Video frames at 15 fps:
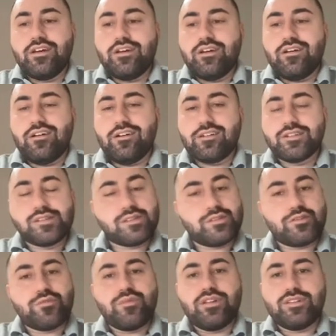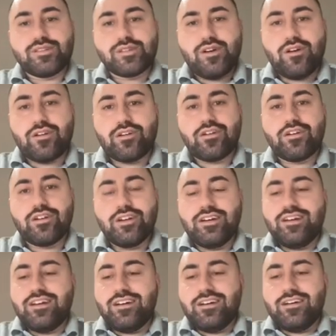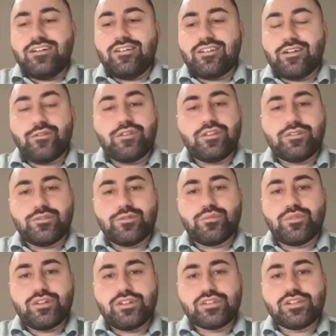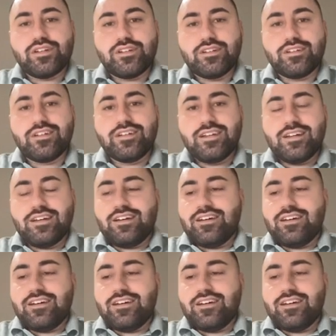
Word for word: This is a tremendous honor, and I really do appreciate it.